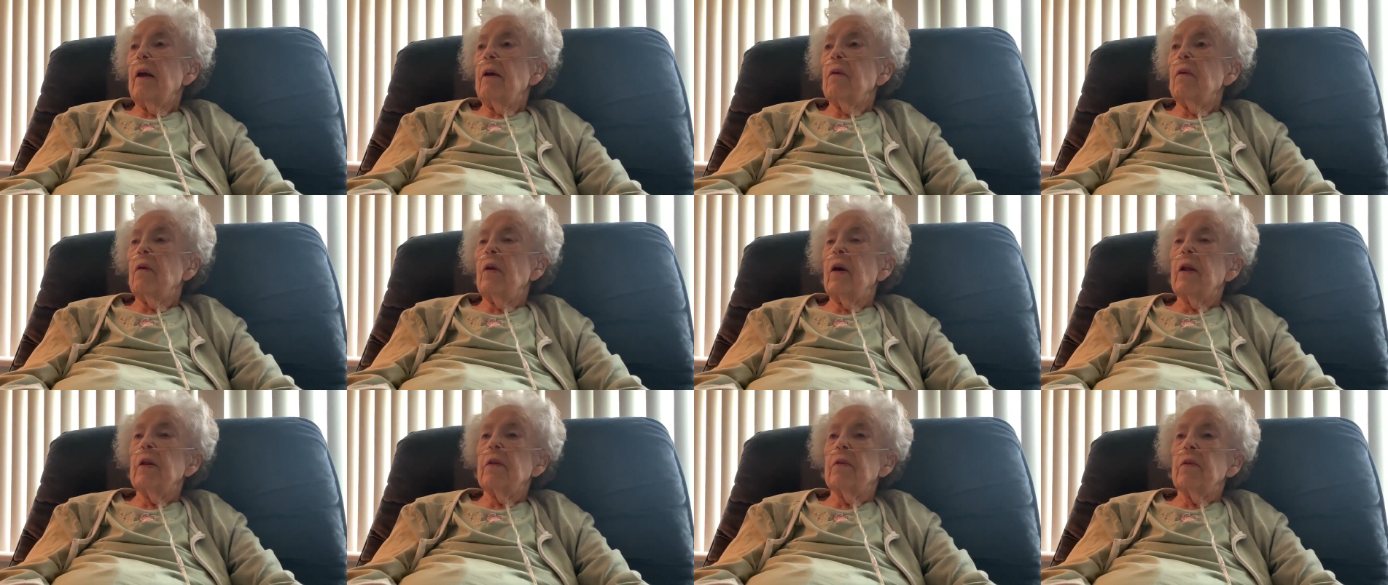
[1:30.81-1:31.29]

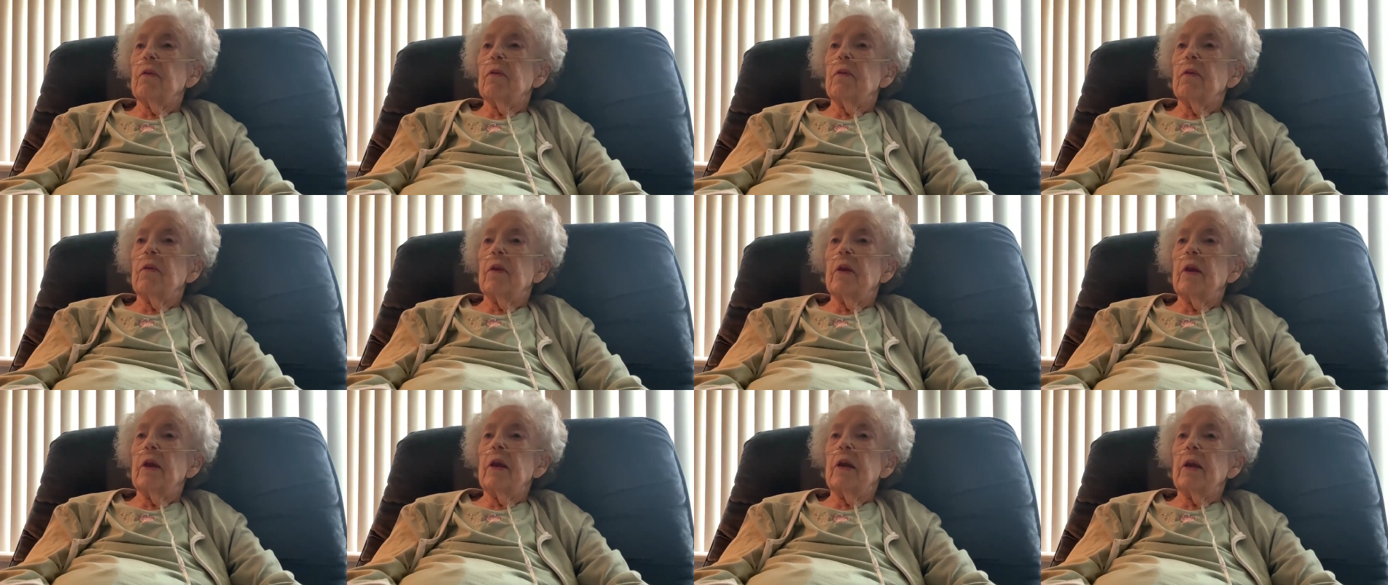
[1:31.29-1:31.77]
Well,
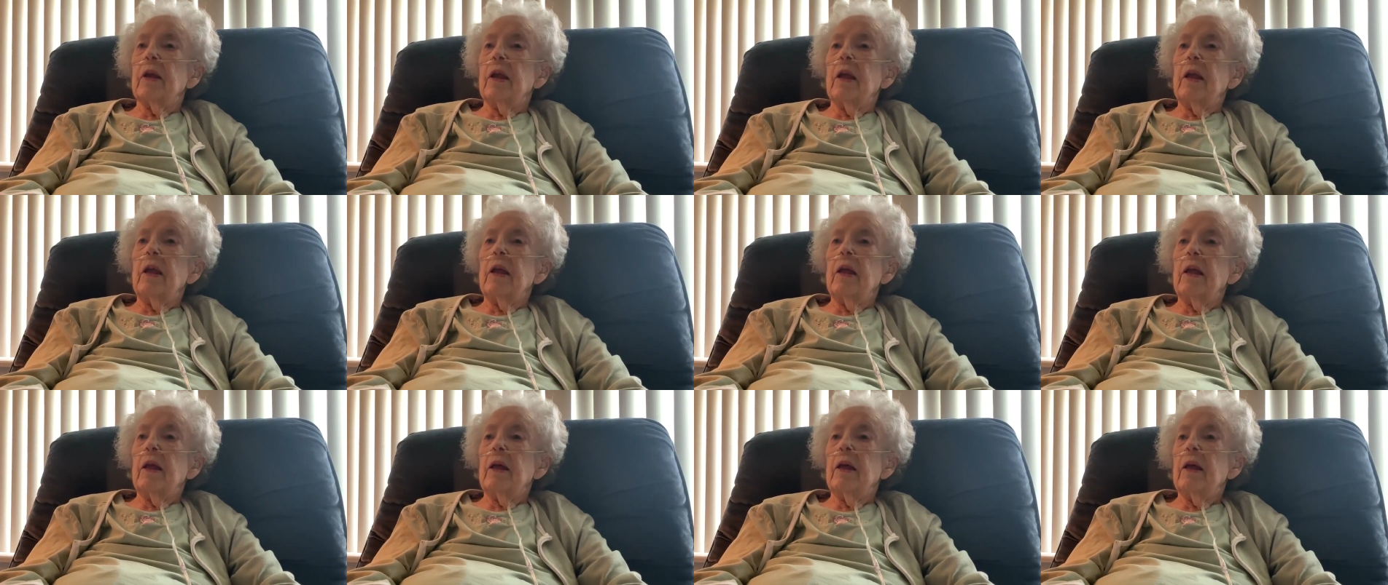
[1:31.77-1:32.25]
then
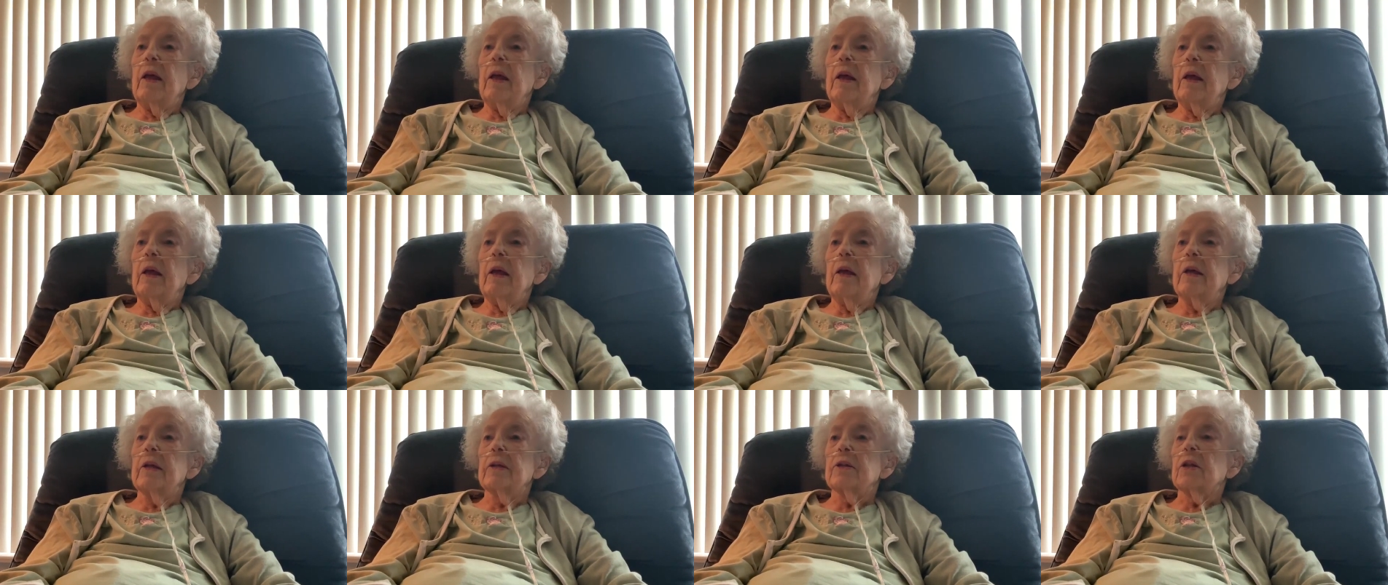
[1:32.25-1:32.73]

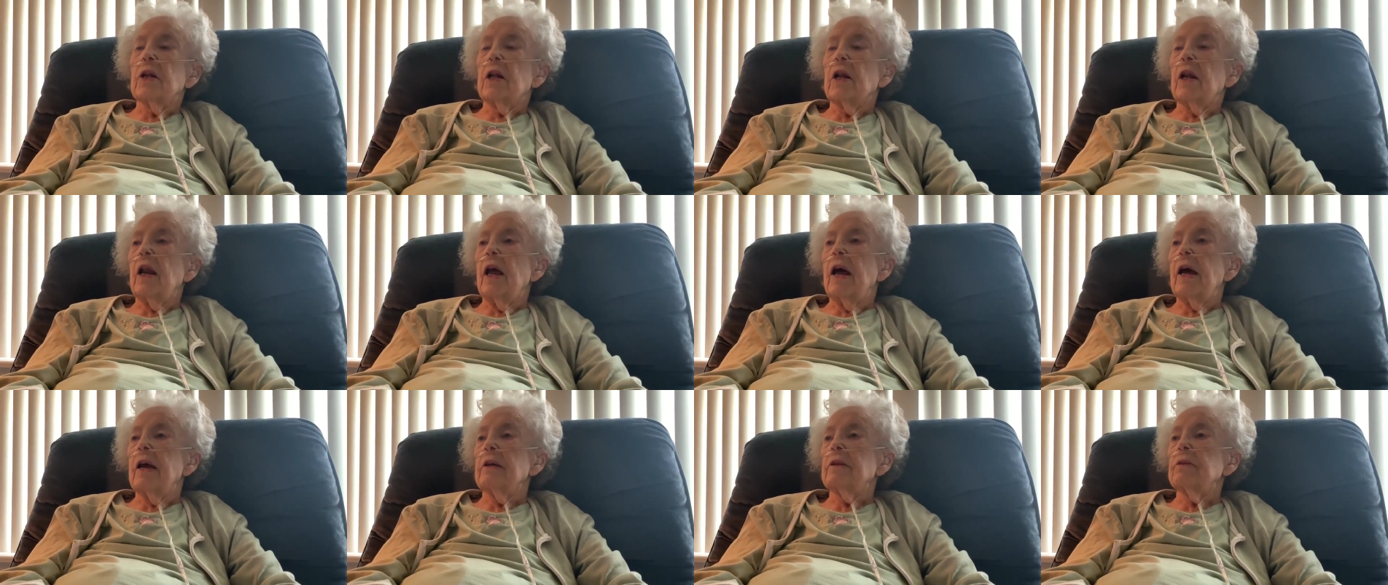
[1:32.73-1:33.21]
his
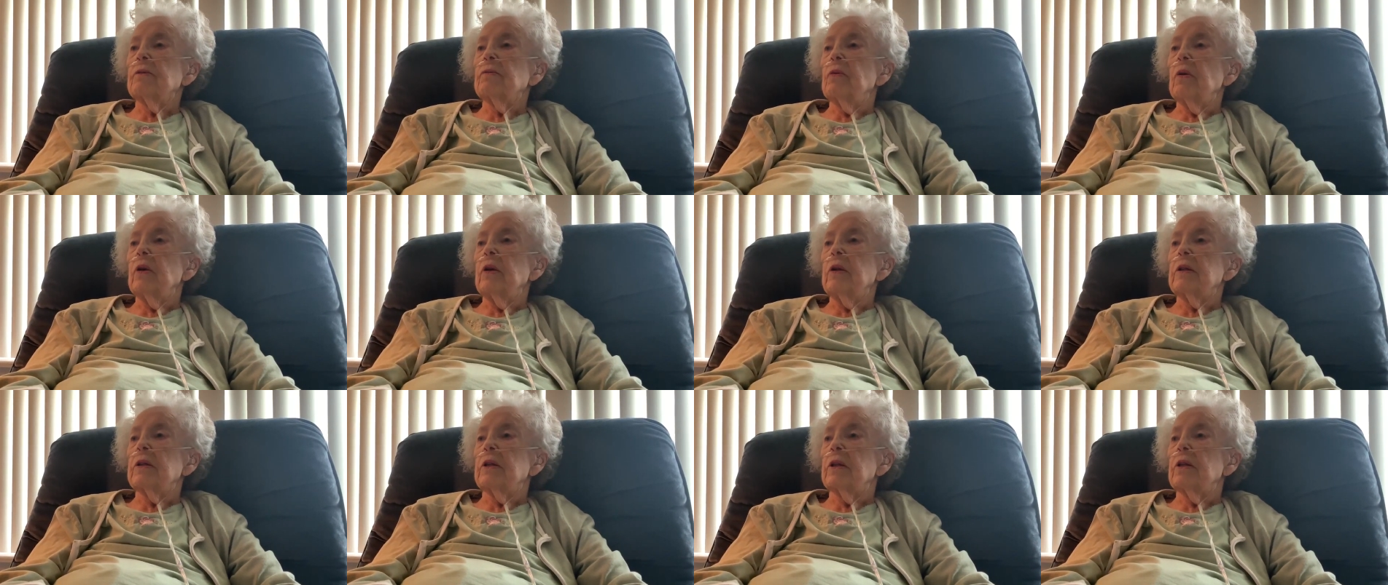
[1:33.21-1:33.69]
class
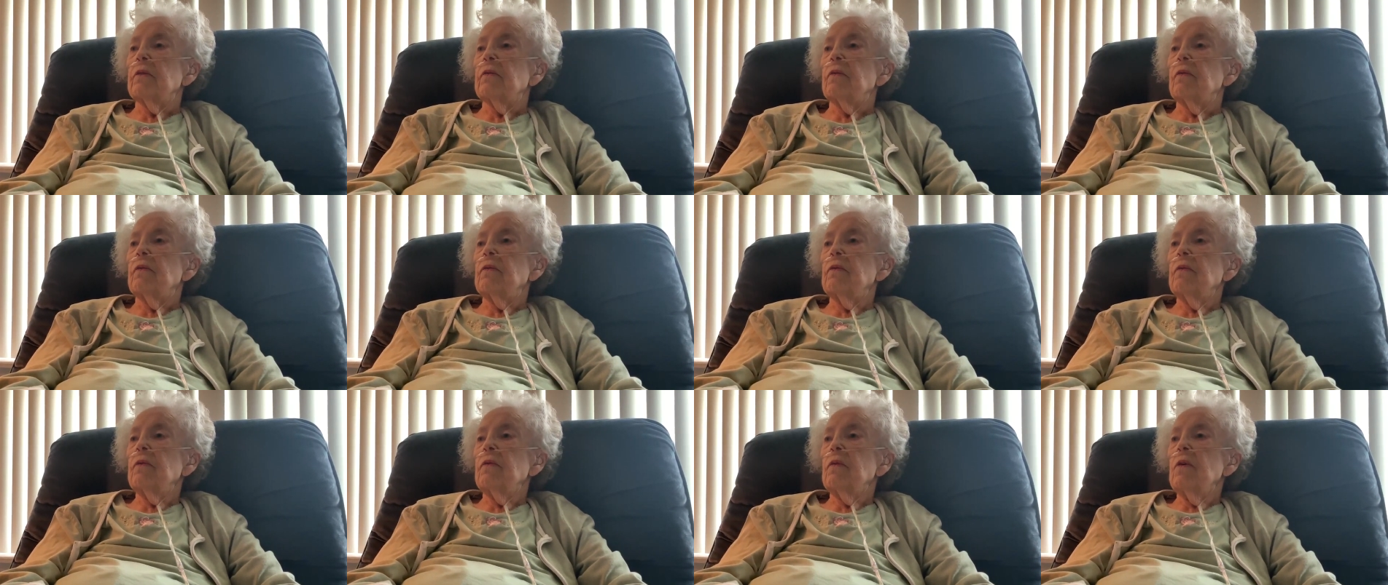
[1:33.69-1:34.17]
went to
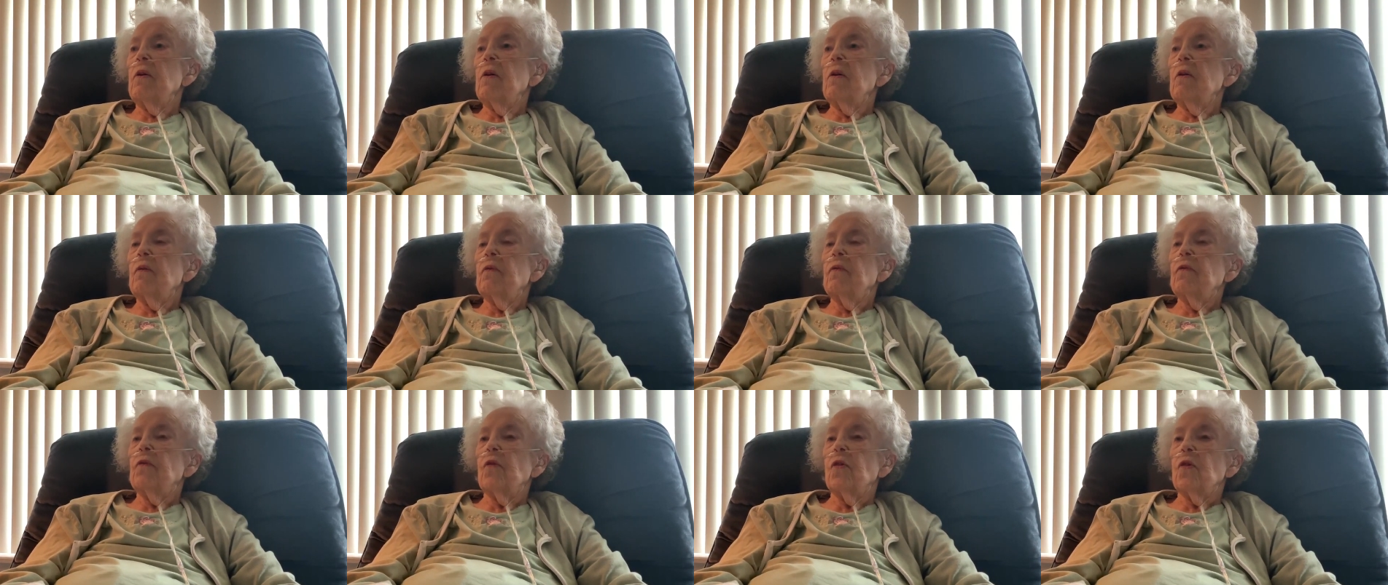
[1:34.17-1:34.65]

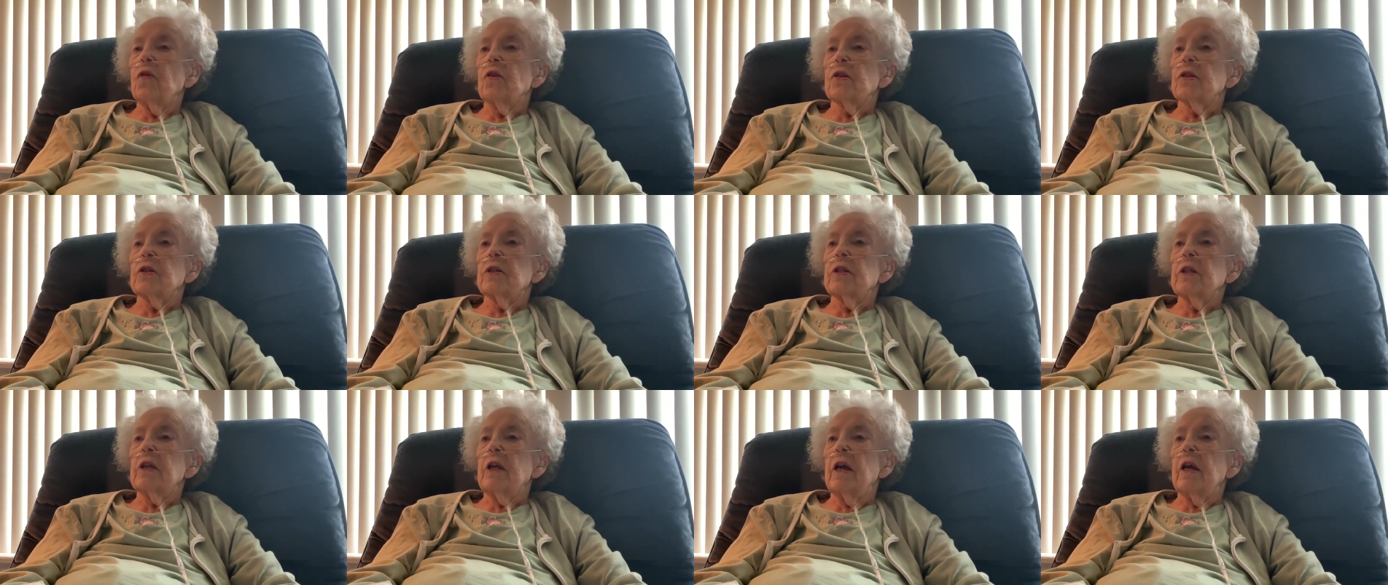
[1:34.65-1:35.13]
Fort
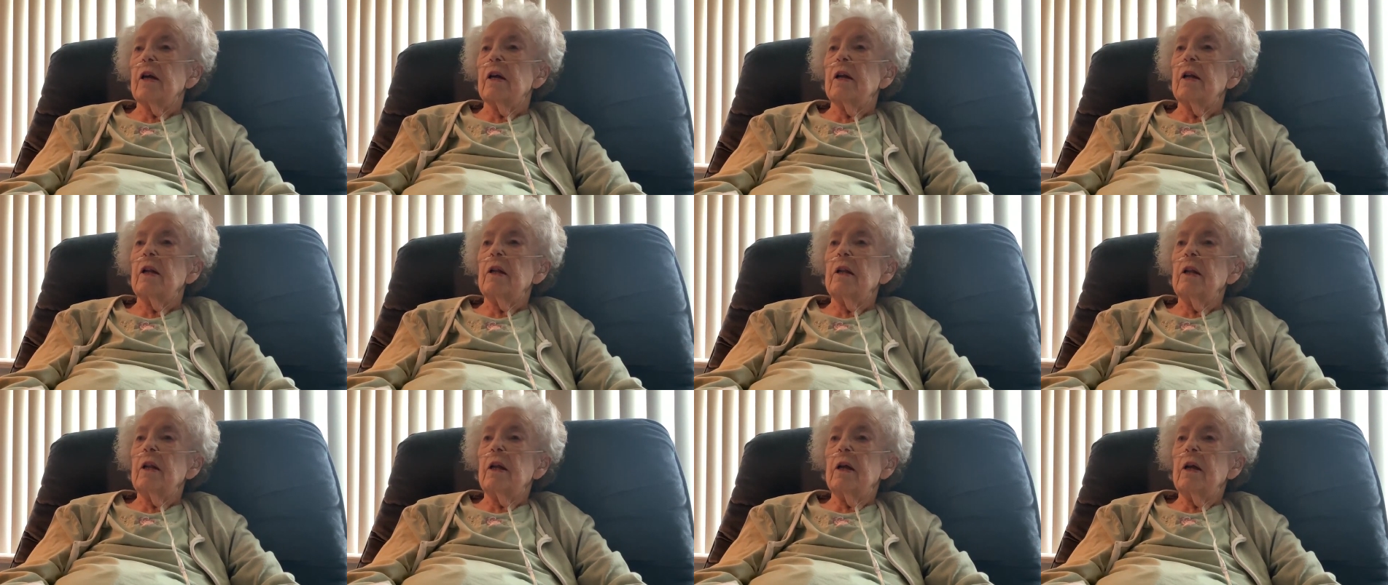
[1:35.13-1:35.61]

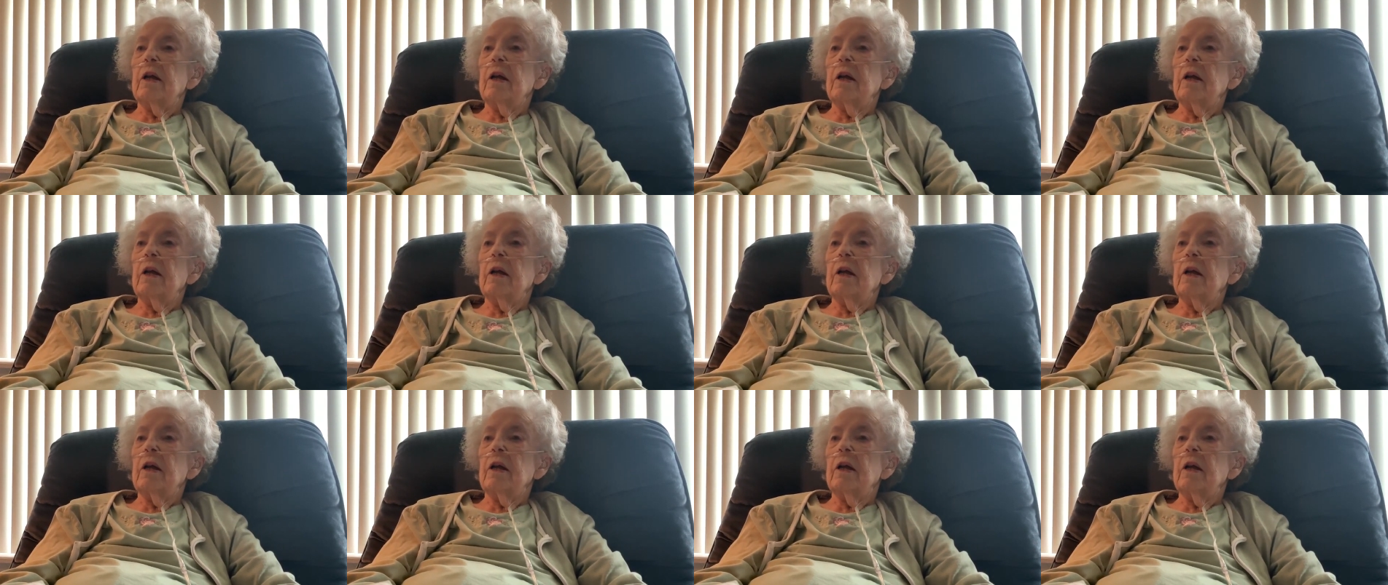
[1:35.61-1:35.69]
Sill,